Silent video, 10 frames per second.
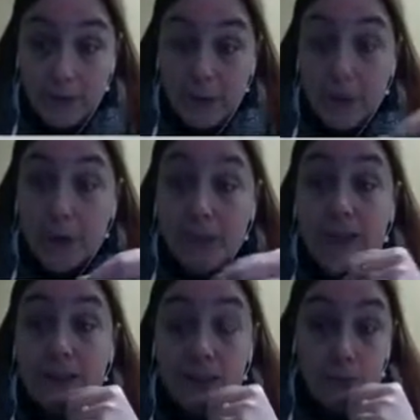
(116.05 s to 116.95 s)
of the first
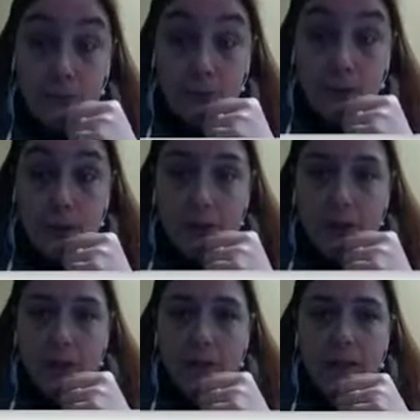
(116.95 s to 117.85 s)
things to move into
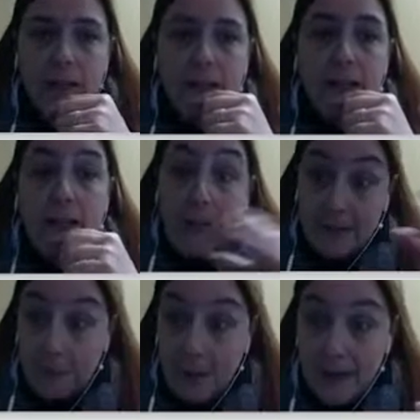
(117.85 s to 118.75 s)
an area
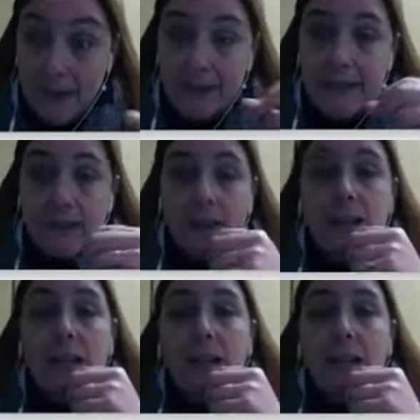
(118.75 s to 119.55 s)
as a pioneer